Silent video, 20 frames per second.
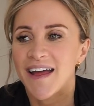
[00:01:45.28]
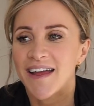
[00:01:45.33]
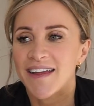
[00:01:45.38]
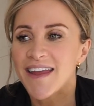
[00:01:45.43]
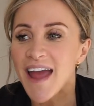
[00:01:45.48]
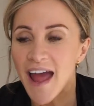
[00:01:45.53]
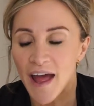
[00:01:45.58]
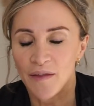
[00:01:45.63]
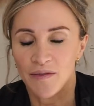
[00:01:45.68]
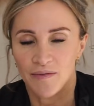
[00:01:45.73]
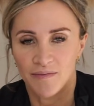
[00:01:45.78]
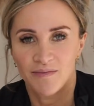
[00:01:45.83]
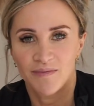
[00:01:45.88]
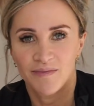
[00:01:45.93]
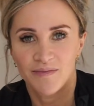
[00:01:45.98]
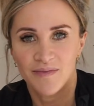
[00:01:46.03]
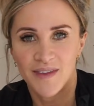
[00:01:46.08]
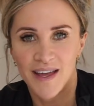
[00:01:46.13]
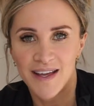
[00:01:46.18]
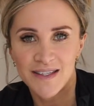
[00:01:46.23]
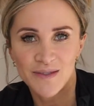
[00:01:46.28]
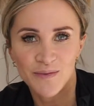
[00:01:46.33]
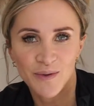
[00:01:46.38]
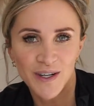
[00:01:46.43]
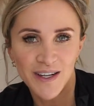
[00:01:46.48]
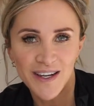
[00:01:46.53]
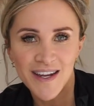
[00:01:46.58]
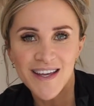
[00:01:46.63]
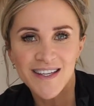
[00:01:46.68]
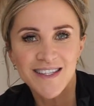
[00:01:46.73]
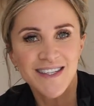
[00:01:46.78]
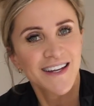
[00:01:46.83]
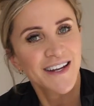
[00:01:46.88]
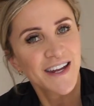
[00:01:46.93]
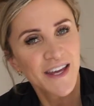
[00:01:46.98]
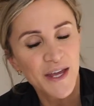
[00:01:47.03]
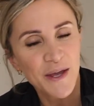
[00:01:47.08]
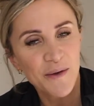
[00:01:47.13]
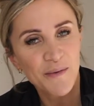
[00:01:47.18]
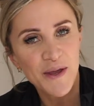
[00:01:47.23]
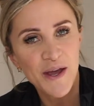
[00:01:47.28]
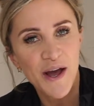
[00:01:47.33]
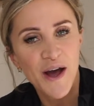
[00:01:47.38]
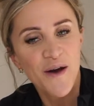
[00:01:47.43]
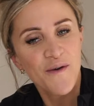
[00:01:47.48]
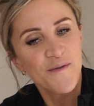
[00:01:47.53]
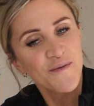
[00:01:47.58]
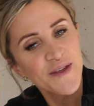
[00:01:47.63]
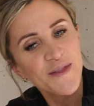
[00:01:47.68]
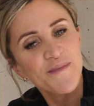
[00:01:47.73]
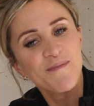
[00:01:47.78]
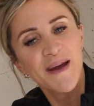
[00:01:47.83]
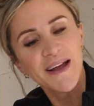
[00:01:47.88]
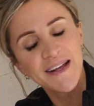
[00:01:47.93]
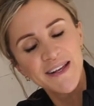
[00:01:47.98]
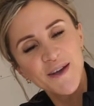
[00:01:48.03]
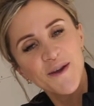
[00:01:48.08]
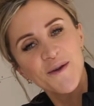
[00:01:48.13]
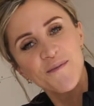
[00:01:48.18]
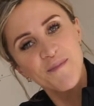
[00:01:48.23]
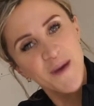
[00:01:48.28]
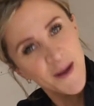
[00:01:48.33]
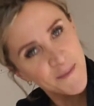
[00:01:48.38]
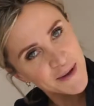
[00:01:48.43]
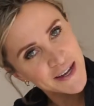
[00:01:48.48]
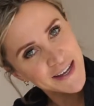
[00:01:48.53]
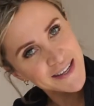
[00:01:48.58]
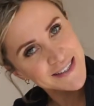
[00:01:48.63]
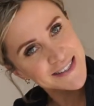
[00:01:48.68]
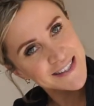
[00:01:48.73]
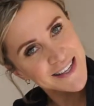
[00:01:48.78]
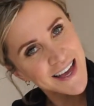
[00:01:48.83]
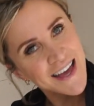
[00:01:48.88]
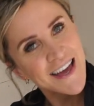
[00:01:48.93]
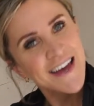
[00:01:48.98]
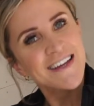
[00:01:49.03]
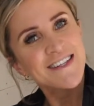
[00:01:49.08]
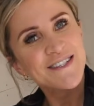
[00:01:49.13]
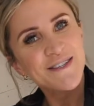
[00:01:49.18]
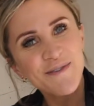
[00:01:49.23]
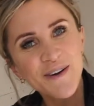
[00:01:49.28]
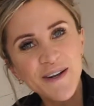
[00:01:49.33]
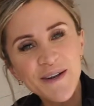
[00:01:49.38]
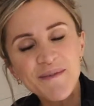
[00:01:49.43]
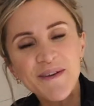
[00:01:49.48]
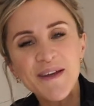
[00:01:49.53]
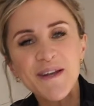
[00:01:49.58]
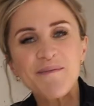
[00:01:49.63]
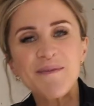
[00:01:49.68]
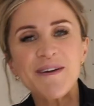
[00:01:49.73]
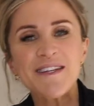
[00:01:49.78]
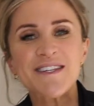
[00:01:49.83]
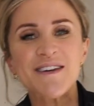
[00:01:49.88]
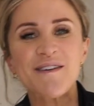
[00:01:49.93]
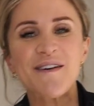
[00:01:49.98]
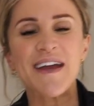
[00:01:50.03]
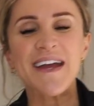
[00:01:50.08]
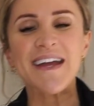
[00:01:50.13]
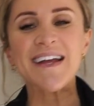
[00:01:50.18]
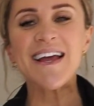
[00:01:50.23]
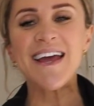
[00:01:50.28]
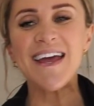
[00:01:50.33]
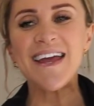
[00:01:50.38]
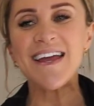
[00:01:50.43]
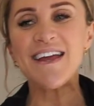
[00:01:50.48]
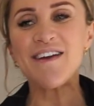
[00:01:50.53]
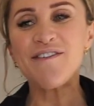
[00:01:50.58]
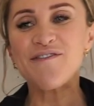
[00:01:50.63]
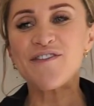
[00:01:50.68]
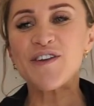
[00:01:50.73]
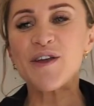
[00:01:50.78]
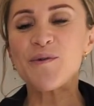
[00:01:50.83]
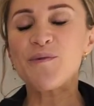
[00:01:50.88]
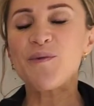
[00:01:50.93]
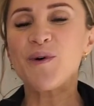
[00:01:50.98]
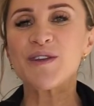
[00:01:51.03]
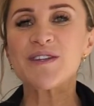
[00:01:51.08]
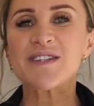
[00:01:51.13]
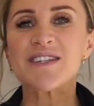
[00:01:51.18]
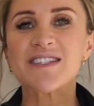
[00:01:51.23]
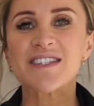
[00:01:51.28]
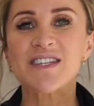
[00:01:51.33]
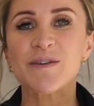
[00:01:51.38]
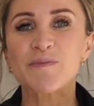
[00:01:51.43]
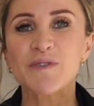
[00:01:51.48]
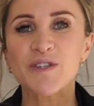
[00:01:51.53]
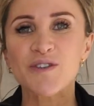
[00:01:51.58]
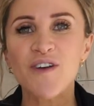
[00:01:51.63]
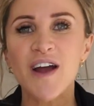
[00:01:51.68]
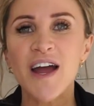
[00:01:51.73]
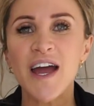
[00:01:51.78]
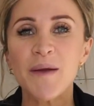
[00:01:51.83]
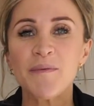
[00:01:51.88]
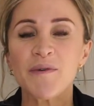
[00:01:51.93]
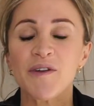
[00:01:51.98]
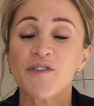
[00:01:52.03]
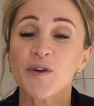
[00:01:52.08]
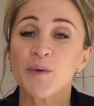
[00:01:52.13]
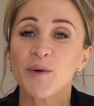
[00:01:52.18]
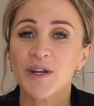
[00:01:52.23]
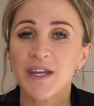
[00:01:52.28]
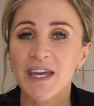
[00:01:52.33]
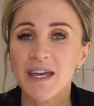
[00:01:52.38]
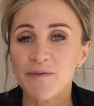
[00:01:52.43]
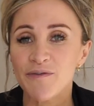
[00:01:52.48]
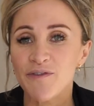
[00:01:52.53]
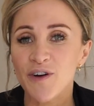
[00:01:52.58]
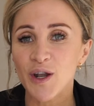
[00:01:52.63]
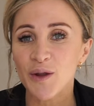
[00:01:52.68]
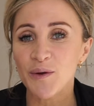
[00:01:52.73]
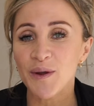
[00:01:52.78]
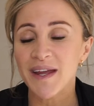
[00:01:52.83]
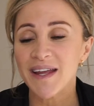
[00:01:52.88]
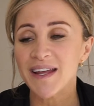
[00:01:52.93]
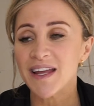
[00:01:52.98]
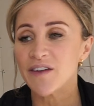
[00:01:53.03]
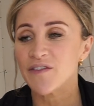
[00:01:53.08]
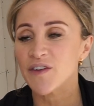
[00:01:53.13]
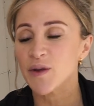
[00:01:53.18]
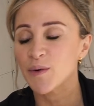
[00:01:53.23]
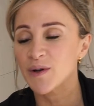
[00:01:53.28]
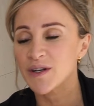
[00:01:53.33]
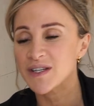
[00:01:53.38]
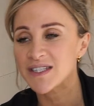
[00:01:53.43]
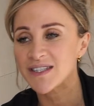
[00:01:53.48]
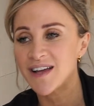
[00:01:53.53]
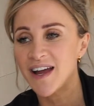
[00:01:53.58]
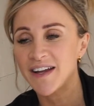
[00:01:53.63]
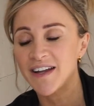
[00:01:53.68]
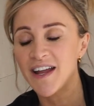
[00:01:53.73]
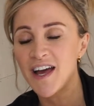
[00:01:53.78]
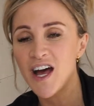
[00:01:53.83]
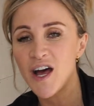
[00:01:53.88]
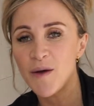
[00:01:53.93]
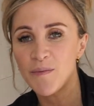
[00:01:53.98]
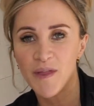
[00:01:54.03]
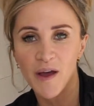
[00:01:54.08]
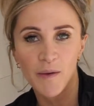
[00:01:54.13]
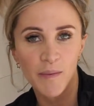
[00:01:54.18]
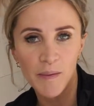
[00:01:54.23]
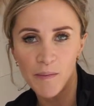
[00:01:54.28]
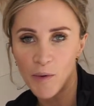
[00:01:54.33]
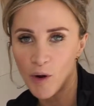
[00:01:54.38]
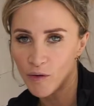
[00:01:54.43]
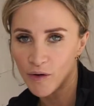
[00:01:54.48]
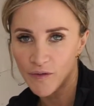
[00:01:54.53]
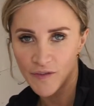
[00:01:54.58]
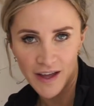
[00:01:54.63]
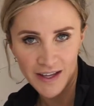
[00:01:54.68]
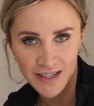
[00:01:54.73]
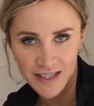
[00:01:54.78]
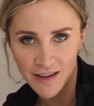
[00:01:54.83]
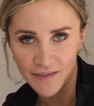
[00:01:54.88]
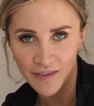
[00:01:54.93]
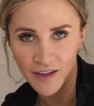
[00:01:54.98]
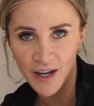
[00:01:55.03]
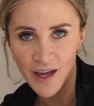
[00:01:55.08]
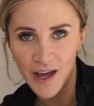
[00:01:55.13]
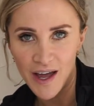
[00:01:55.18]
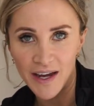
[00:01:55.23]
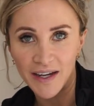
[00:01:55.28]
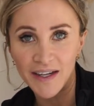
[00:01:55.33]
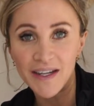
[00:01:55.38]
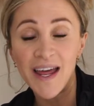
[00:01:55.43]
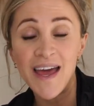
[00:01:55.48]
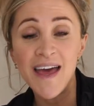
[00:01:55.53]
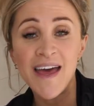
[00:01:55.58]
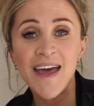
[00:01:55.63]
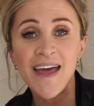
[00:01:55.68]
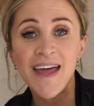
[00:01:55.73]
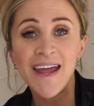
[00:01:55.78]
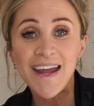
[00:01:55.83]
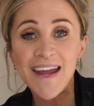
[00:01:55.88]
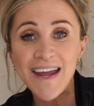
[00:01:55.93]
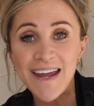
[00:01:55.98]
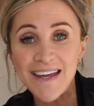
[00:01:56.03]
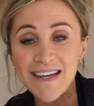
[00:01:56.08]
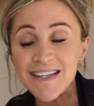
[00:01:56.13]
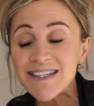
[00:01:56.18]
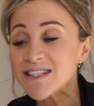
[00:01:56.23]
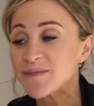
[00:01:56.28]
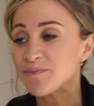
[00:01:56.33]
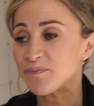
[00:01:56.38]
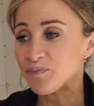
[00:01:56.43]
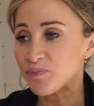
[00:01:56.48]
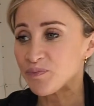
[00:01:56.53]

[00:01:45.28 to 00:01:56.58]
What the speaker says: yeah, that's what it is. And here we are with Mango Mummies. So what I'm gonna be doing, if you want to subscribe, if you wanna keep following, if you wanna sign up, there'll be more of that down the line, is